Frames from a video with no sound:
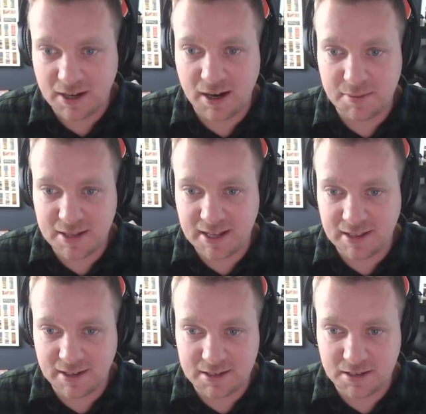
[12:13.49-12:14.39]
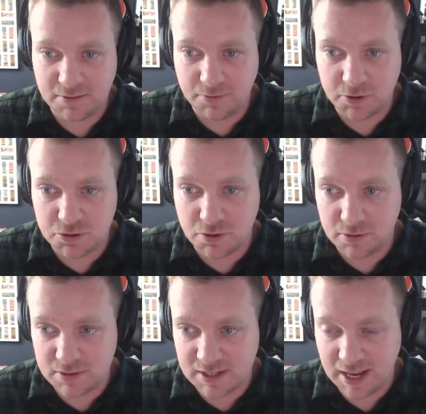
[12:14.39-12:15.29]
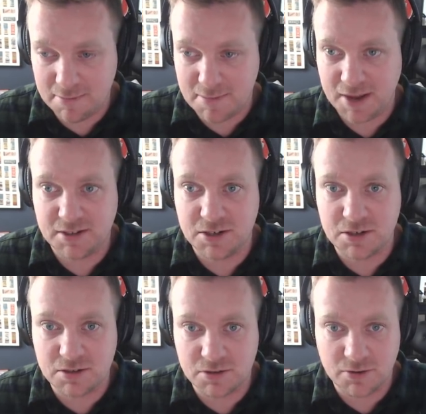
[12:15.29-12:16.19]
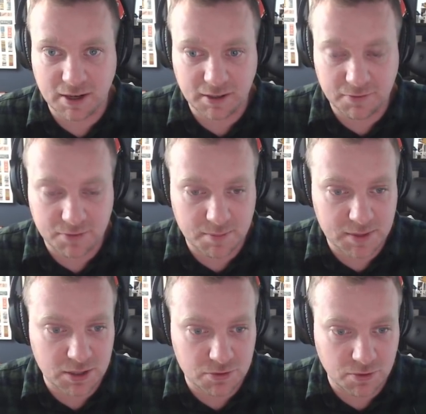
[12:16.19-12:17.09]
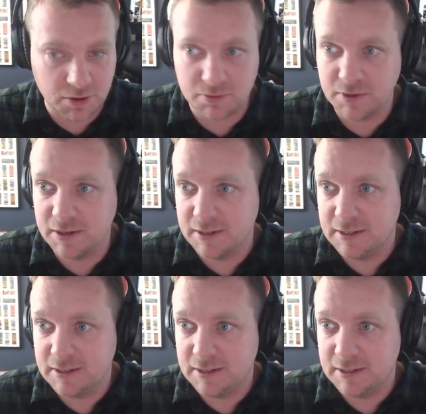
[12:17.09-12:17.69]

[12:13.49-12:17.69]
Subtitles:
and then listen for drone state messages directly from the drone.